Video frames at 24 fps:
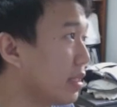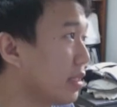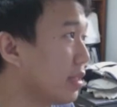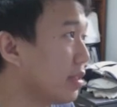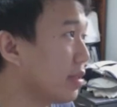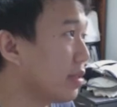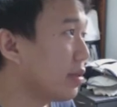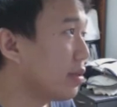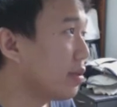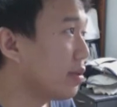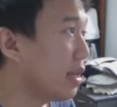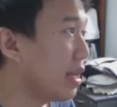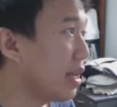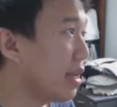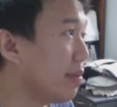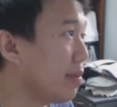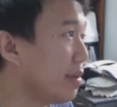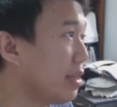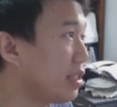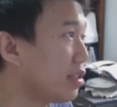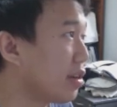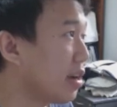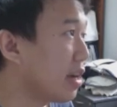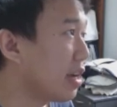So let
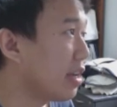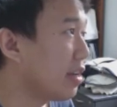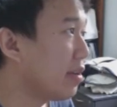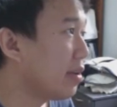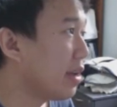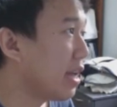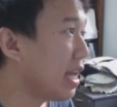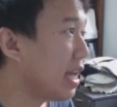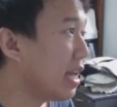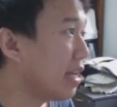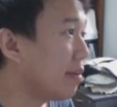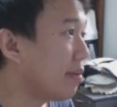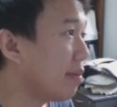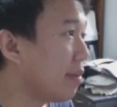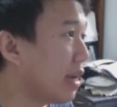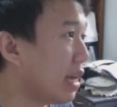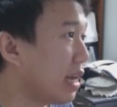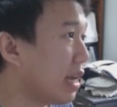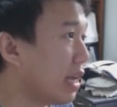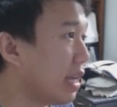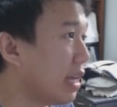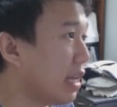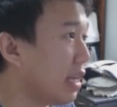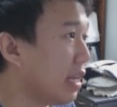me try to add
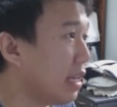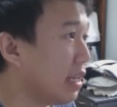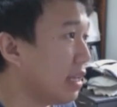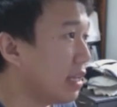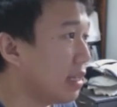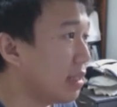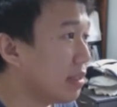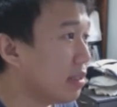my